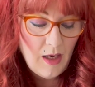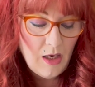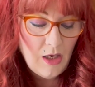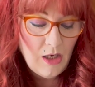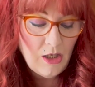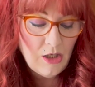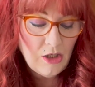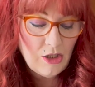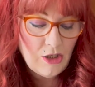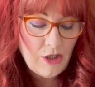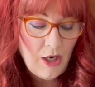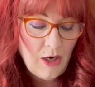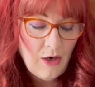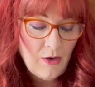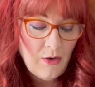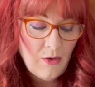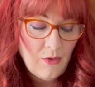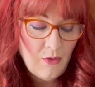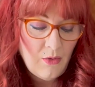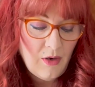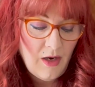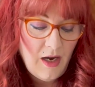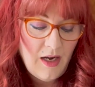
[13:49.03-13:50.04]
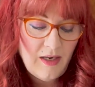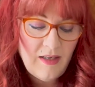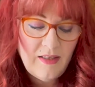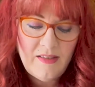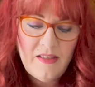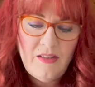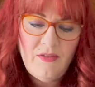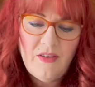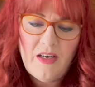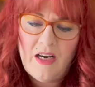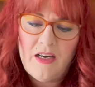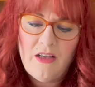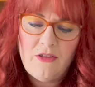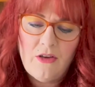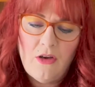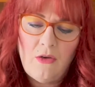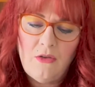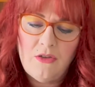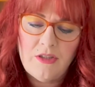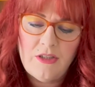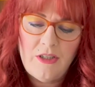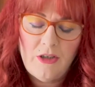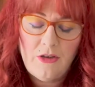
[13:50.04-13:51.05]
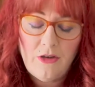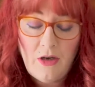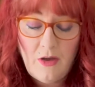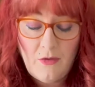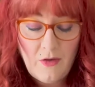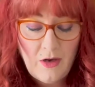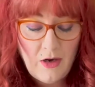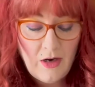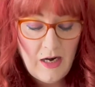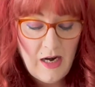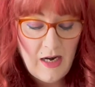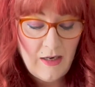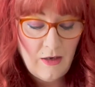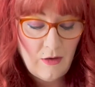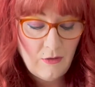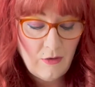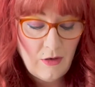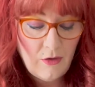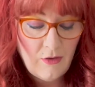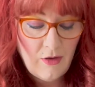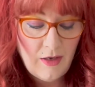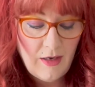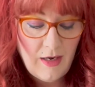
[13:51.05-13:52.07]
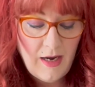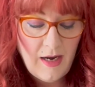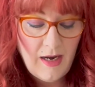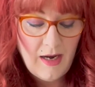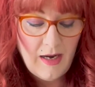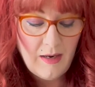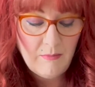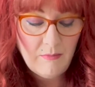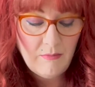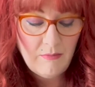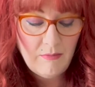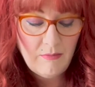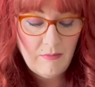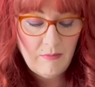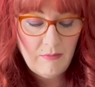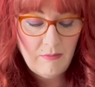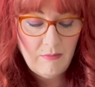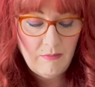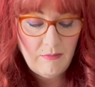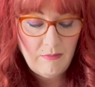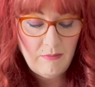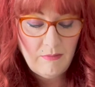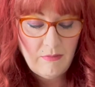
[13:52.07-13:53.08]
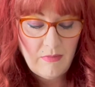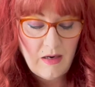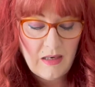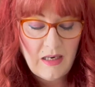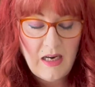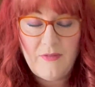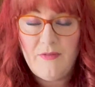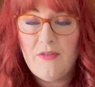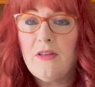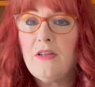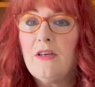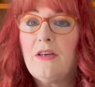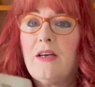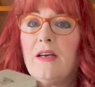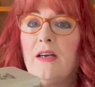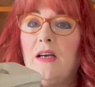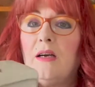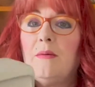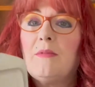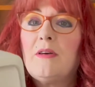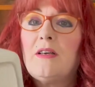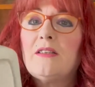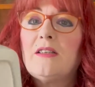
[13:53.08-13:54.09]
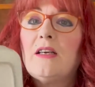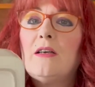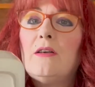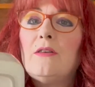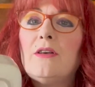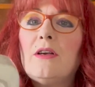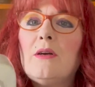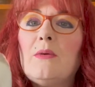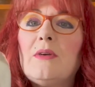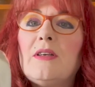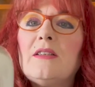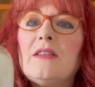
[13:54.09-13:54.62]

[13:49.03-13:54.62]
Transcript: So, and it's even got another old sticker on there. And I don't know the name. I'd have to look it up because I don't know what it